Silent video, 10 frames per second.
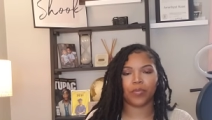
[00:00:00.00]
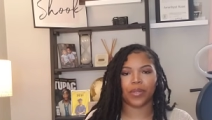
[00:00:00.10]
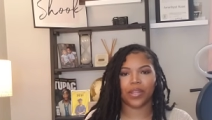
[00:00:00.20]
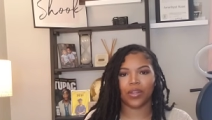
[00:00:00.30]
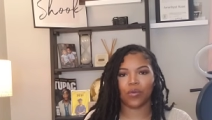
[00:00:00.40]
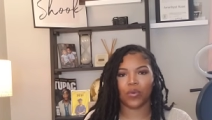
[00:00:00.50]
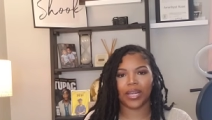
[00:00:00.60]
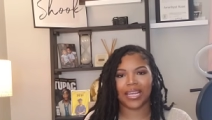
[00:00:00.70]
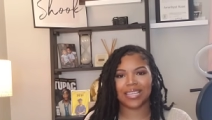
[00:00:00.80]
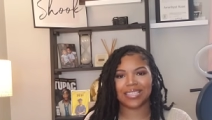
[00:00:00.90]
but they're the
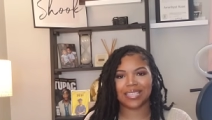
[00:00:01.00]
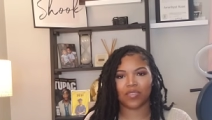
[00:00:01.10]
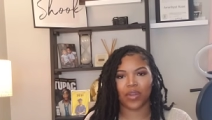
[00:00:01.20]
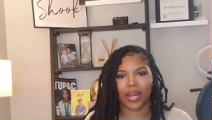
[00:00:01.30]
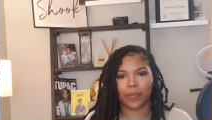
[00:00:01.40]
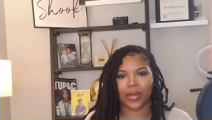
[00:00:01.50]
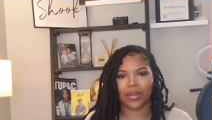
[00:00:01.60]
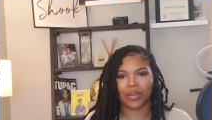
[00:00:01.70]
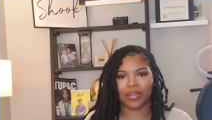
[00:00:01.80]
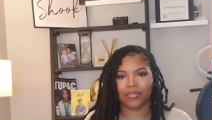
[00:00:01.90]
one hissing right up
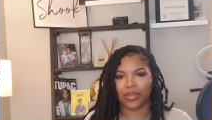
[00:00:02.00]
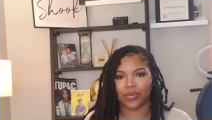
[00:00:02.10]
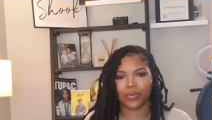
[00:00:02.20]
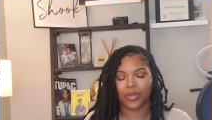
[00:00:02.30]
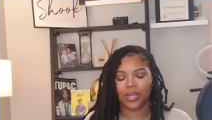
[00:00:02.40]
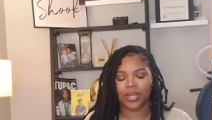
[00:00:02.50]
underneath you.